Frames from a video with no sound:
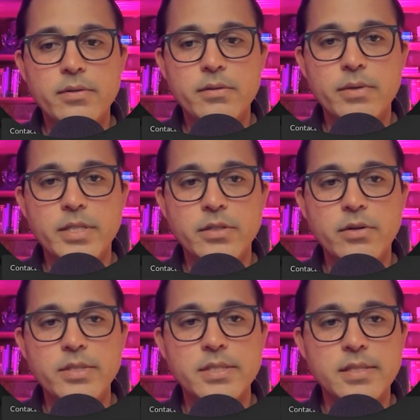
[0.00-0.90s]
what you'll
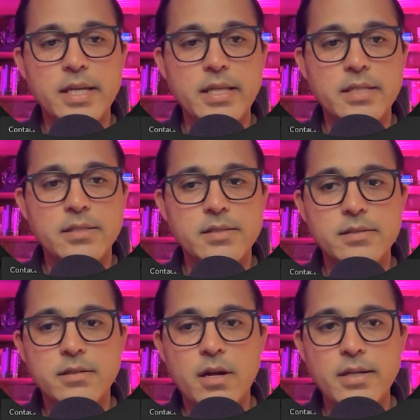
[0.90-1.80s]
notice is in this
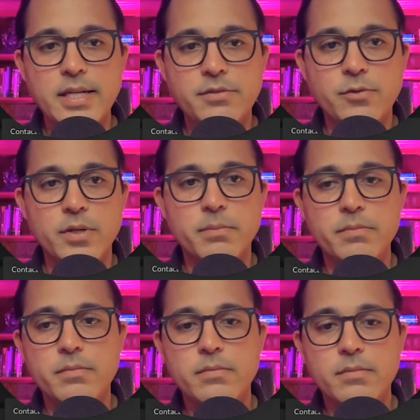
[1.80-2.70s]
contact
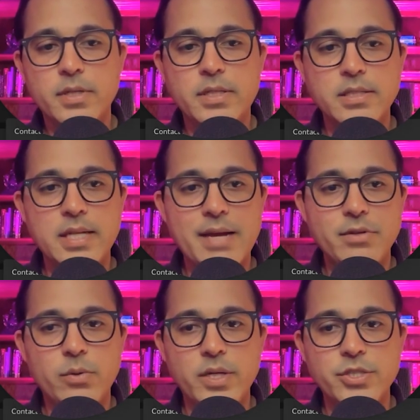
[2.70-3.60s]
form, it doesn't have
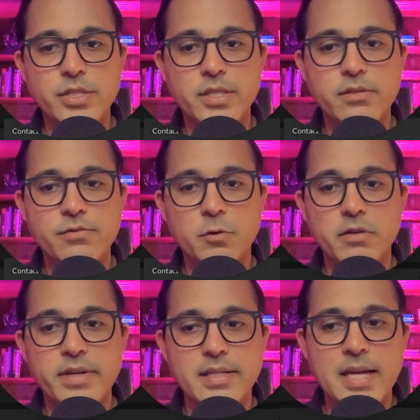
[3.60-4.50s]
a question
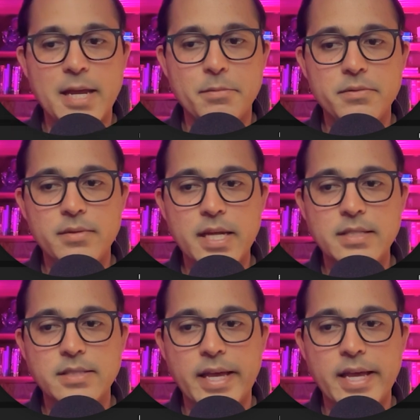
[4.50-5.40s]
for event type. That
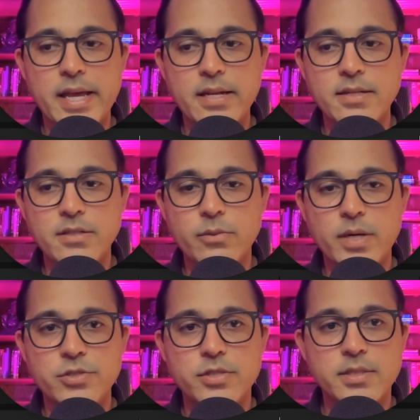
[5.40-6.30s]
is a hidden
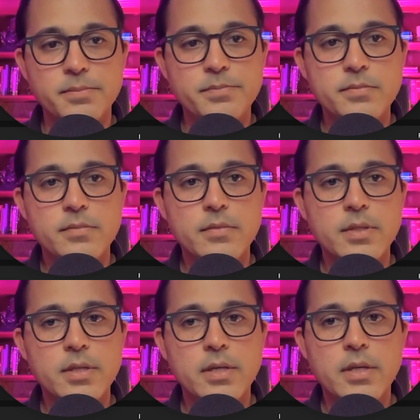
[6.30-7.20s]
question.
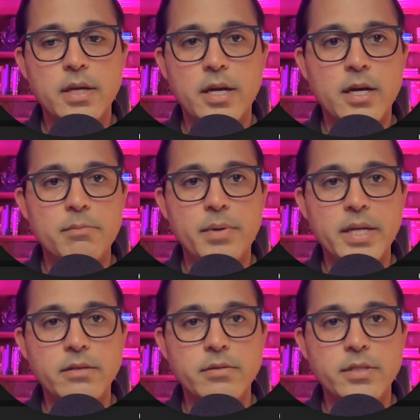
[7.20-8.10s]

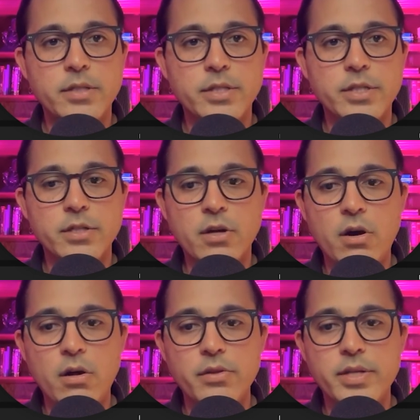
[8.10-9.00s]
But you can
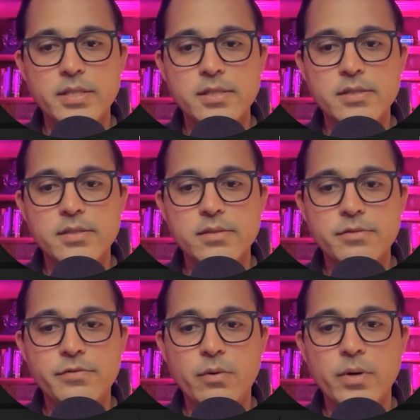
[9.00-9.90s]
call this
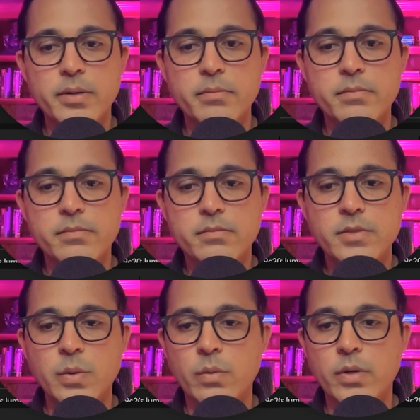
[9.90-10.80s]
form
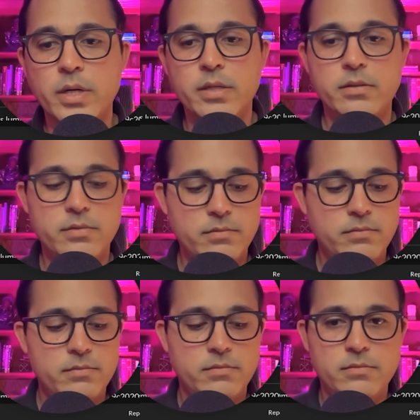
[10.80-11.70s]
your
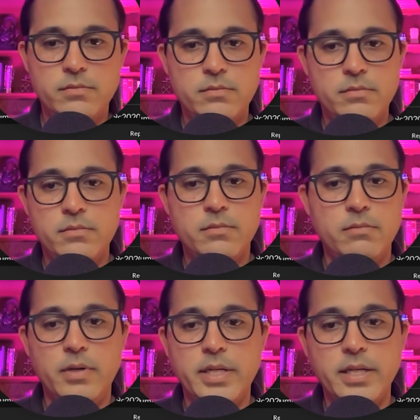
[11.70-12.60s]

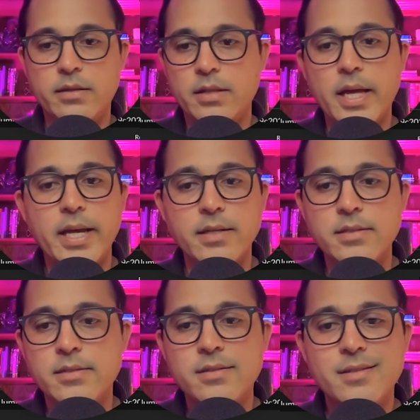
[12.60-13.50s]
wedding
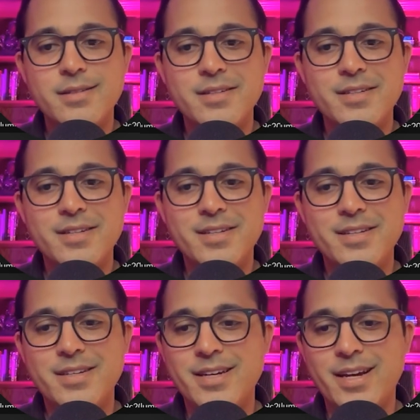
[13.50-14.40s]
client
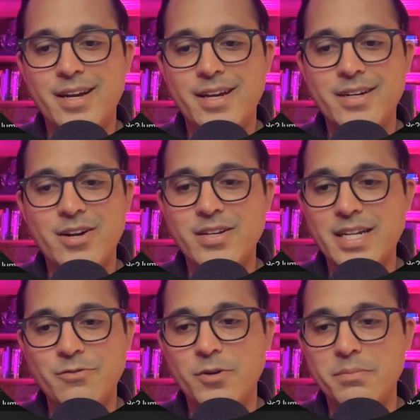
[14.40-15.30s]

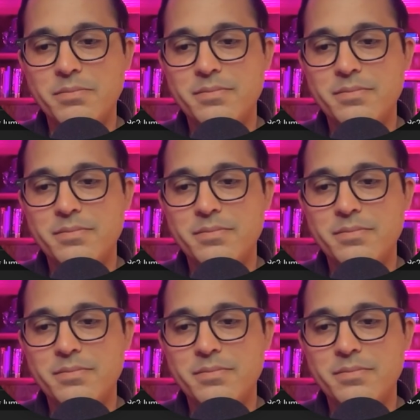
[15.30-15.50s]
contact form.